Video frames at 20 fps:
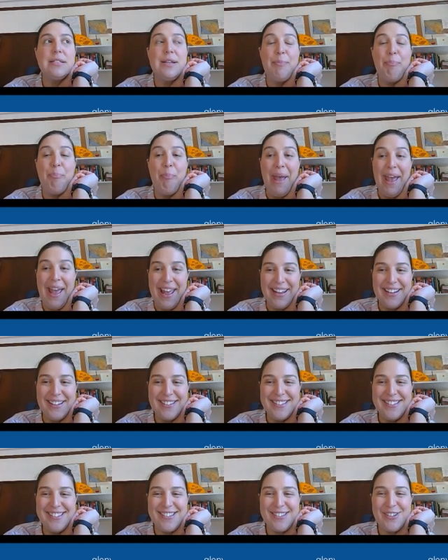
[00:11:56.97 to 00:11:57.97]

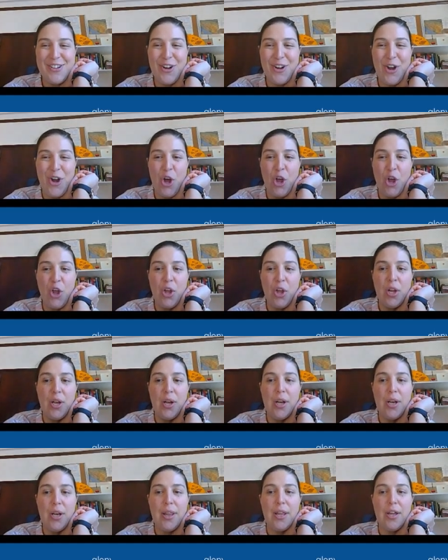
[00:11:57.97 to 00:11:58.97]
depends
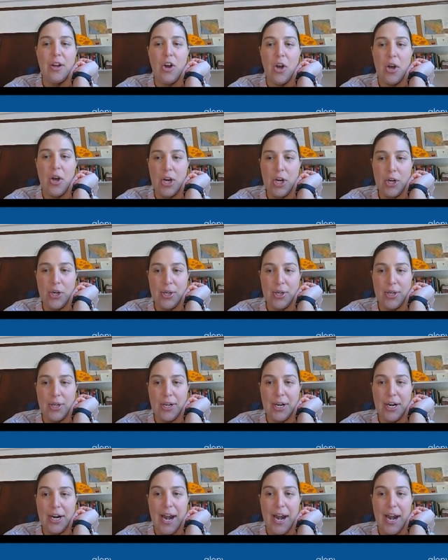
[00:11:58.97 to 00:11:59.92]
on the auditor